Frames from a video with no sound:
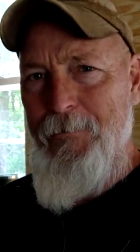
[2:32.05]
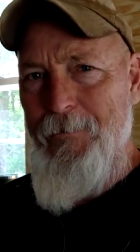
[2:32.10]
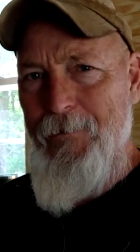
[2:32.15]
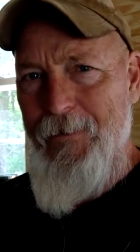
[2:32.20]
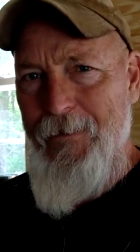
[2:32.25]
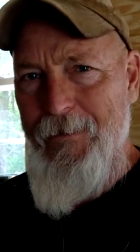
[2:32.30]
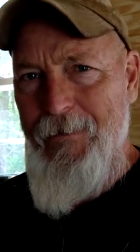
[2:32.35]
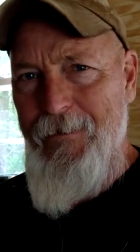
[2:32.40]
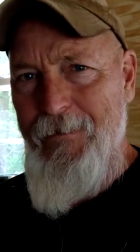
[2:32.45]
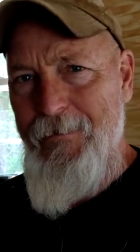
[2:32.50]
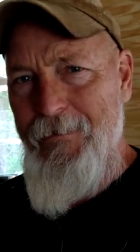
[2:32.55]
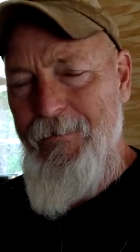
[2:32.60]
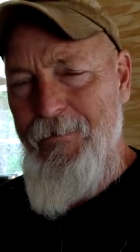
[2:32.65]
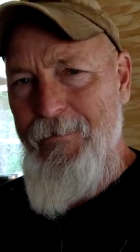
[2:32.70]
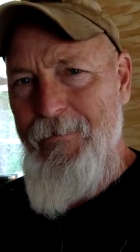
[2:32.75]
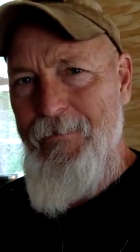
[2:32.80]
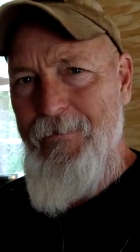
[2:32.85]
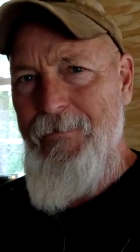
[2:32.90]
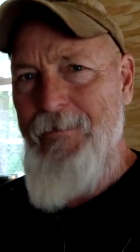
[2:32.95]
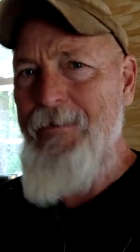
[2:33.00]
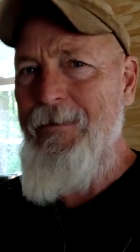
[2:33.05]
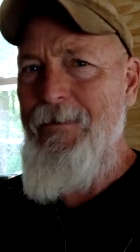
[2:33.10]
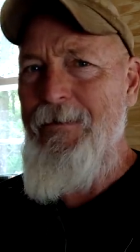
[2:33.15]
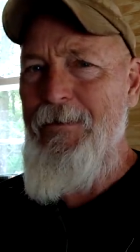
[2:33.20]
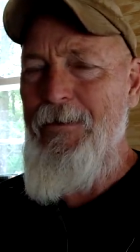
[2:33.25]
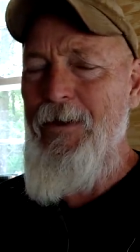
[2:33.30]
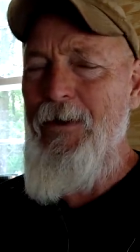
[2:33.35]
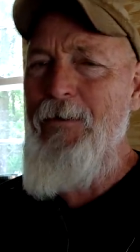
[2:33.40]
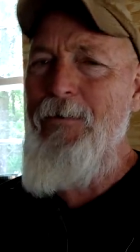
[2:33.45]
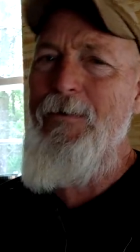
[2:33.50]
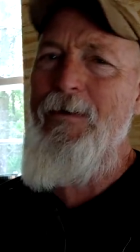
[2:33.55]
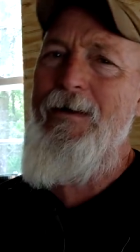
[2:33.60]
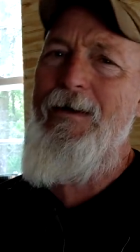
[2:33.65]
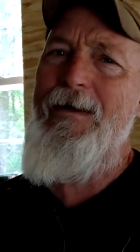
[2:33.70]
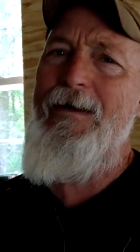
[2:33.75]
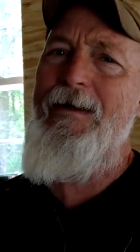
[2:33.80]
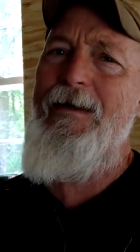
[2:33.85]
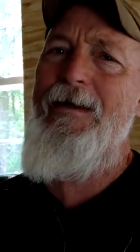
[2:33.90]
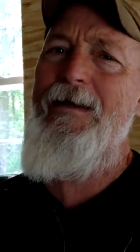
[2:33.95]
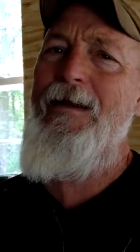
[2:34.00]
right? Noah
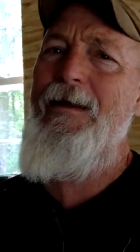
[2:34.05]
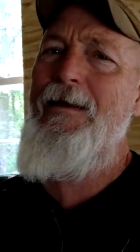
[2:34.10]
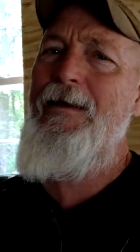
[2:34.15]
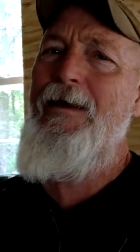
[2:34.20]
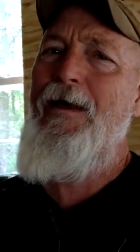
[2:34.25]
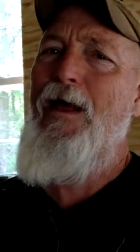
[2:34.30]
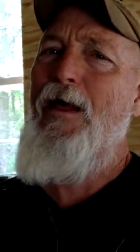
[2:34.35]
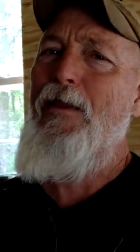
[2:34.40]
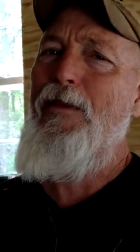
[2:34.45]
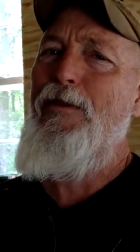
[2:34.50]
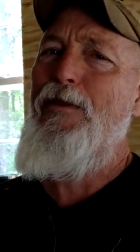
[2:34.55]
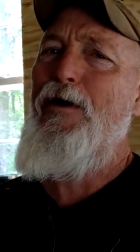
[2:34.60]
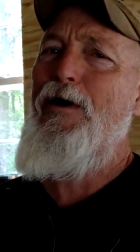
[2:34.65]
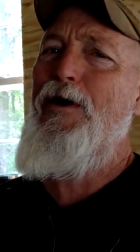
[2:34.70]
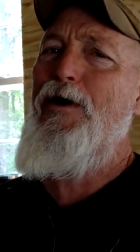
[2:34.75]
and the